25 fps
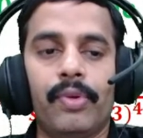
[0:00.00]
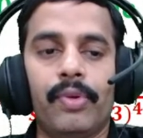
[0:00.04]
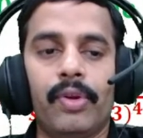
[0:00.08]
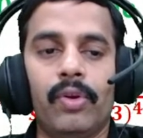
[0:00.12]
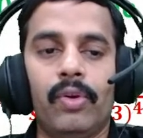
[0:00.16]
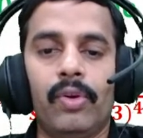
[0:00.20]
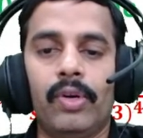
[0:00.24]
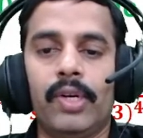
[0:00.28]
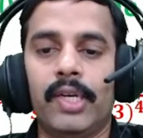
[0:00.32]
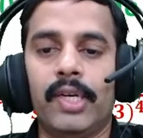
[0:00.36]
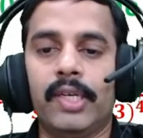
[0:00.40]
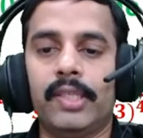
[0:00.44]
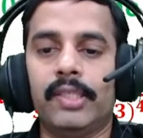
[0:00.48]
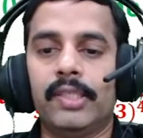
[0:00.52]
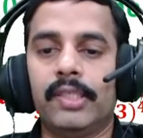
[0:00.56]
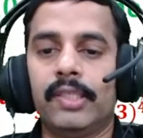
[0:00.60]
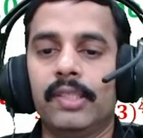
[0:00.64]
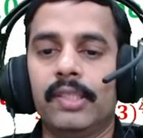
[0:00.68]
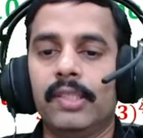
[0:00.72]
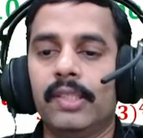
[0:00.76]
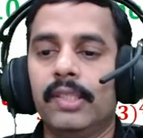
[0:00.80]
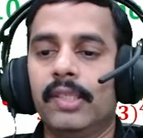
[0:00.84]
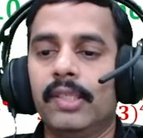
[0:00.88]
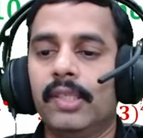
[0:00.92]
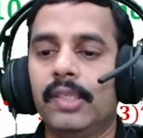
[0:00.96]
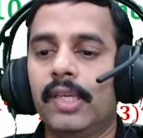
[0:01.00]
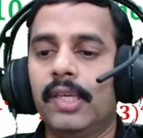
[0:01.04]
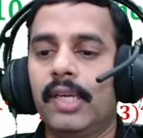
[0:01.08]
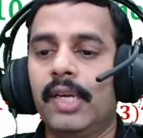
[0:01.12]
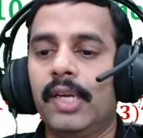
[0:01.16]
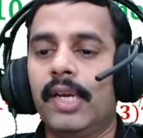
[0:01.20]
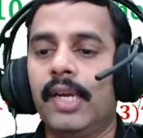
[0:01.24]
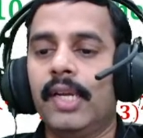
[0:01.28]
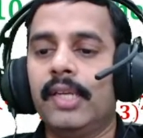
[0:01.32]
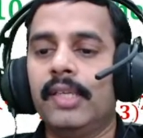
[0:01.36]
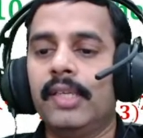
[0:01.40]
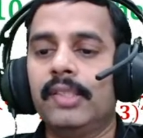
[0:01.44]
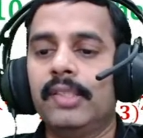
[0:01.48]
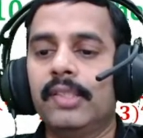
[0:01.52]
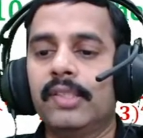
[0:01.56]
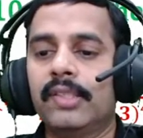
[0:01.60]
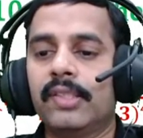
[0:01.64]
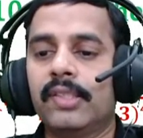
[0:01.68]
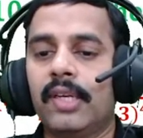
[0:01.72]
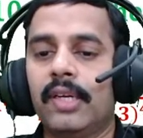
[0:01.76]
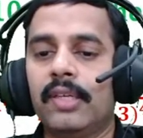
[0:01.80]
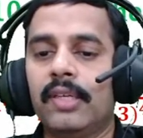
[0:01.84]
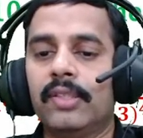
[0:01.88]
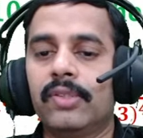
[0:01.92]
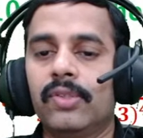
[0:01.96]
Alright, and this
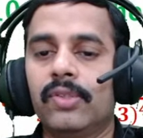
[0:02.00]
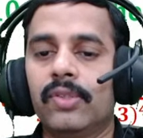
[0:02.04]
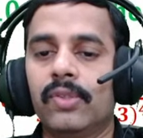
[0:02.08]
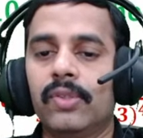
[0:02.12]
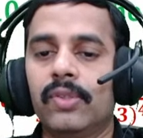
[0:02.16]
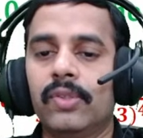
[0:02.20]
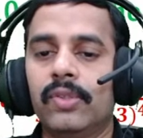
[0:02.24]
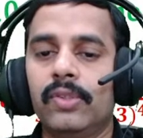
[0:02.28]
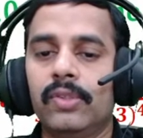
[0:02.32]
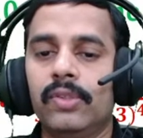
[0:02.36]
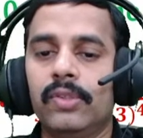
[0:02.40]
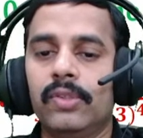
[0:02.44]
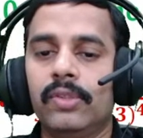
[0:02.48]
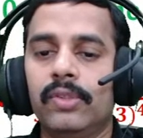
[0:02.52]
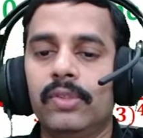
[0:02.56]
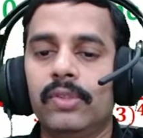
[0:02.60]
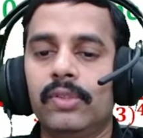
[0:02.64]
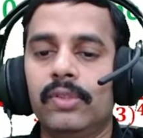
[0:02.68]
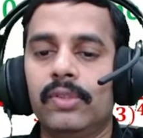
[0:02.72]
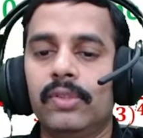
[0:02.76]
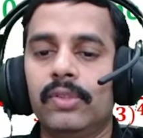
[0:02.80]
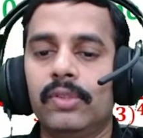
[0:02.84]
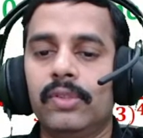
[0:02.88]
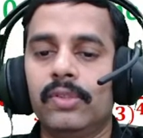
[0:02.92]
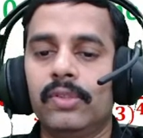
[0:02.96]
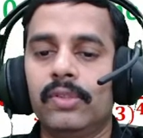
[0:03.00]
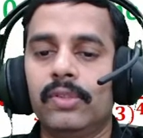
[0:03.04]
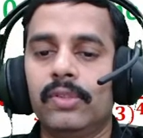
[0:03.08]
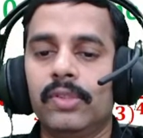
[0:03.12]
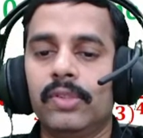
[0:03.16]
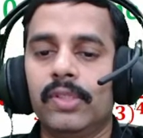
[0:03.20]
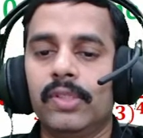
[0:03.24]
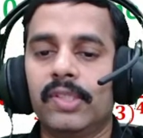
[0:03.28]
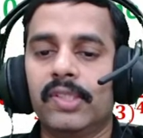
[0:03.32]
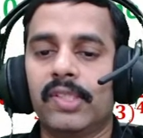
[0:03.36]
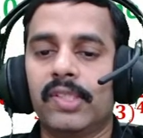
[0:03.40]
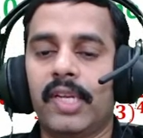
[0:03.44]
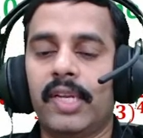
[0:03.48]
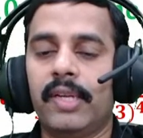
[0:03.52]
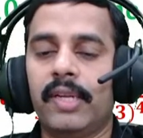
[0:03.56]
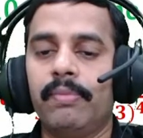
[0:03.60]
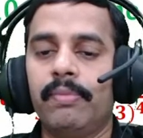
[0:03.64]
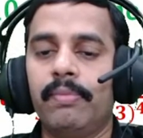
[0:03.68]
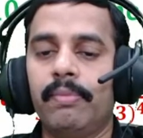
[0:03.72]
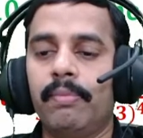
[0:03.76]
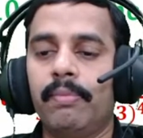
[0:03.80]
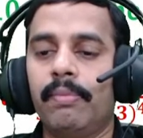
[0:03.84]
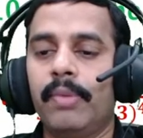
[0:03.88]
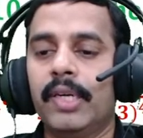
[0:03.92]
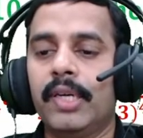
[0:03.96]
also the
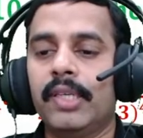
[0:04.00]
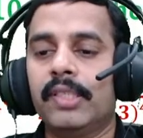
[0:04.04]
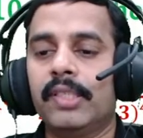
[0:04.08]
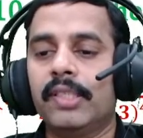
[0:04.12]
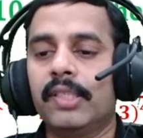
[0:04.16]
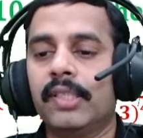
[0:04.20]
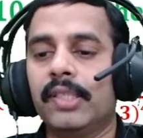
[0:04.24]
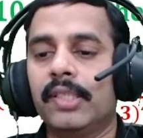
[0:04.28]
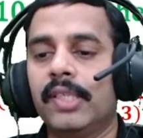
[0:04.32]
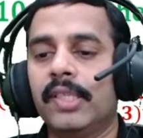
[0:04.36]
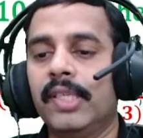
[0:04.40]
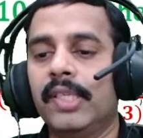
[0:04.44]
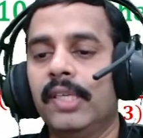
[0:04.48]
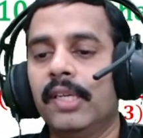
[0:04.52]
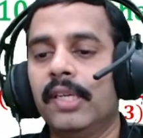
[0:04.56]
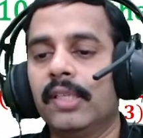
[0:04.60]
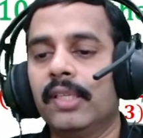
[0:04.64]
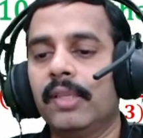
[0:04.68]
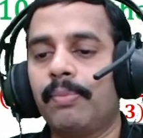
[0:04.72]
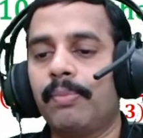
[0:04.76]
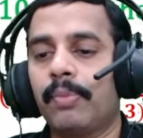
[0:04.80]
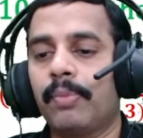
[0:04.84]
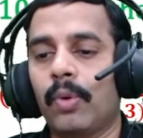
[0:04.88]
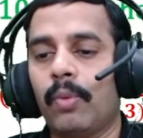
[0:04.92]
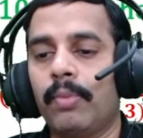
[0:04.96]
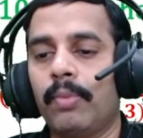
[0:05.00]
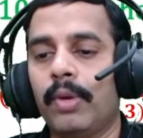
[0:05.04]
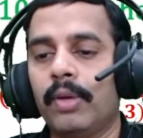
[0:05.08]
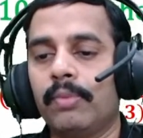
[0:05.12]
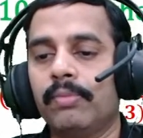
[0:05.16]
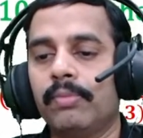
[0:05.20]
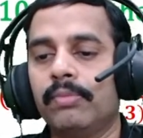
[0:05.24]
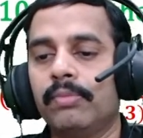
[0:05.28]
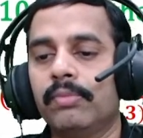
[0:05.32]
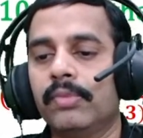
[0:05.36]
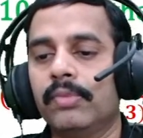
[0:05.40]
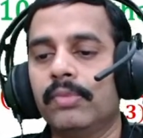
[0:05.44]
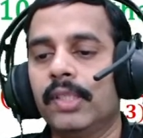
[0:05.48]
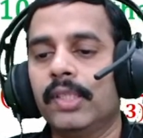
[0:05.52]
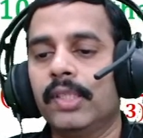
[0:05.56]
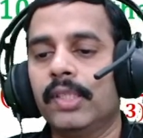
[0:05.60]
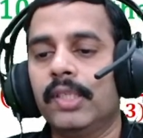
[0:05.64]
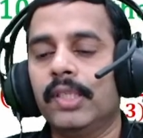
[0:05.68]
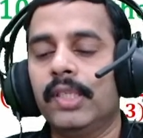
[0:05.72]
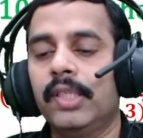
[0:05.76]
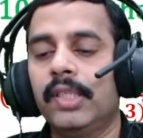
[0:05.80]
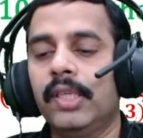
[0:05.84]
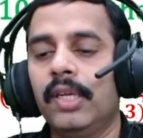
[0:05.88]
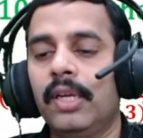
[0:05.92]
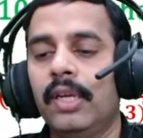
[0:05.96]
same, but here the problem,
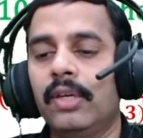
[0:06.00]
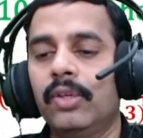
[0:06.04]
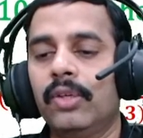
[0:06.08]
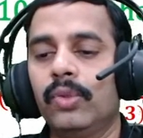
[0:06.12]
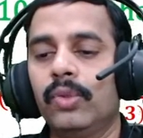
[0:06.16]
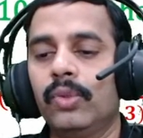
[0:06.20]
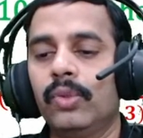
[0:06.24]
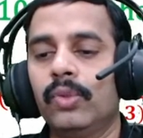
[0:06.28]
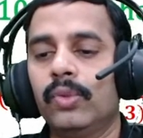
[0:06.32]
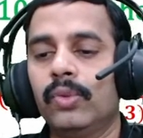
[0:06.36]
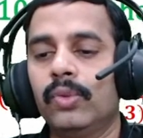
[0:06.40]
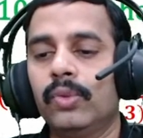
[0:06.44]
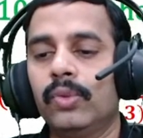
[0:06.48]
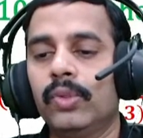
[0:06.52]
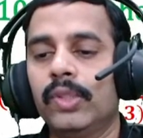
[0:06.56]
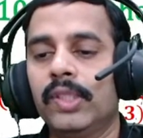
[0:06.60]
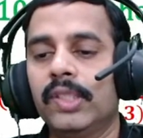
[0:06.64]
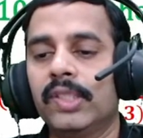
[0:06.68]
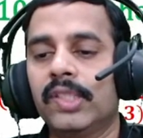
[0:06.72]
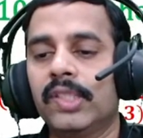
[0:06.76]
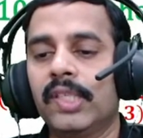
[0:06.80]
here due to this